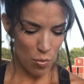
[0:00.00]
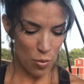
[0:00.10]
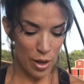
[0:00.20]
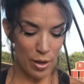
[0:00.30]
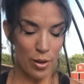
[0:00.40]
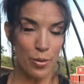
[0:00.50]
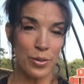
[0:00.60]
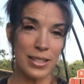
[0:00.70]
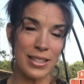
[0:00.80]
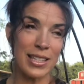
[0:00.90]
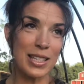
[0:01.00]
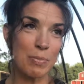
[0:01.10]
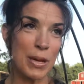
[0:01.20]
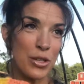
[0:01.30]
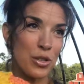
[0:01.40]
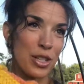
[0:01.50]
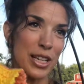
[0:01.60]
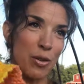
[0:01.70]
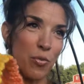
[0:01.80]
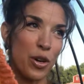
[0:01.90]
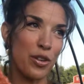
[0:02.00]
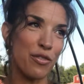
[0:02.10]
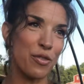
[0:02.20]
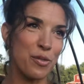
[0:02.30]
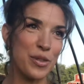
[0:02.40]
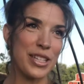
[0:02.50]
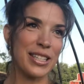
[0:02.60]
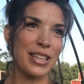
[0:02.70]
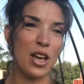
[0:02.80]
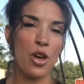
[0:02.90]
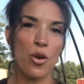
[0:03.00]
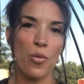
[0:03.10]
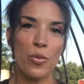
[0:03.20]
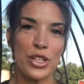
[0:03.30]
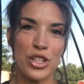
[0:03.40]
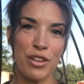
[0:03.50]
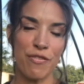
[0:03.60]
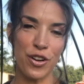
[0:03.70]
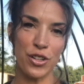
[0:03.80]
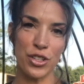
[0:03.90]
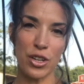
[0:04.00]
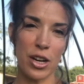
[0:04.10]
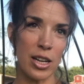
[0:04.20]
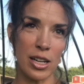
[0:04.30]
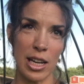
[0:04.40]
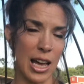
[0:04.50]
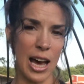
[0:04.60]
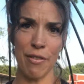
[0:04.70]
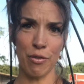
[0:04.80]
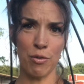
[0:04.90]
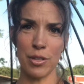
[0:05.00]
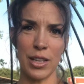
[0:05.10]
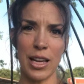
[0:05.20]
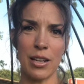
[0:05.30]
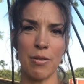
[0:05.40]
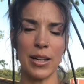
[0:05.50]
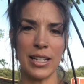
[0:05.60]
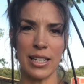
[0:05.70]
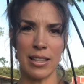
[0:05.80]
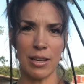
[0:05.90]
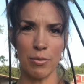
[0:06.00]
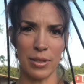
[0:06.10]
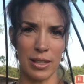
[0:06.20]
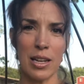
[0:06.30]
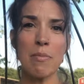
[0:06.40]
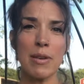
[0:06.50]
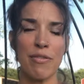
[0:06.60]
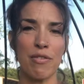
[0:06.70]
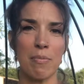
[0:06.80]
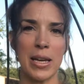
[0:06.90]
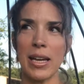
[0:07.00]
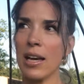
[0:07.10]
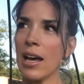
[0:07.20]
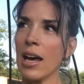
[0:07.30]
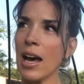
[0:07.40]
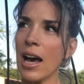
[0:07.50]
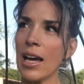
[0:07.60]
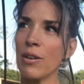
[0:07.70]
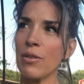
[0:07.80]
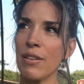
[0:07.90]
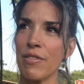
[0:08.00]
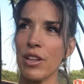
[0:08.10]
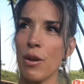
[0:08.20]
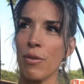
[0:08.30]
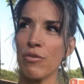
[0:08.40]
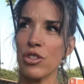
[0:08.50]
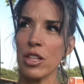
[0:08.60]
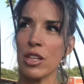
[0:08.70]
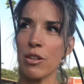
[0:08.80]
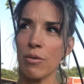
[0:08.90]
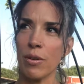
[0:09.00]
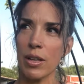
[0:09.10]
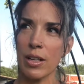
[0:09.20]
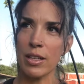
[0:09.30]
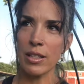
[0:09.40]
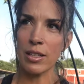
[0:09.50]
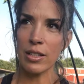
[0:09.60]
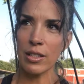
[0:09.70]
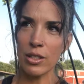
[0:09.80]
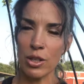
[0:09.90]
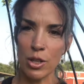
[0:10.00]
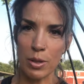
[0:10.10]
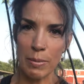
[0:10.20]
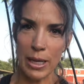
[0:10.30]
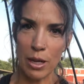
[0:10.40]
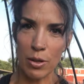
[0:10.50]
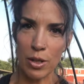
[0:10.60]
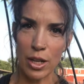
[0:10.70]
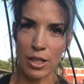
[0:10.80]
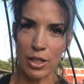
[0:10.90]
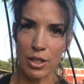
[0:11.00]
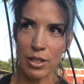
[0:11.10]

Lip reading: What was especially wonderful was when she first started it, I of course had no idea that it was gonna be for me. I don't even know if she knew. Excuse me, hold on.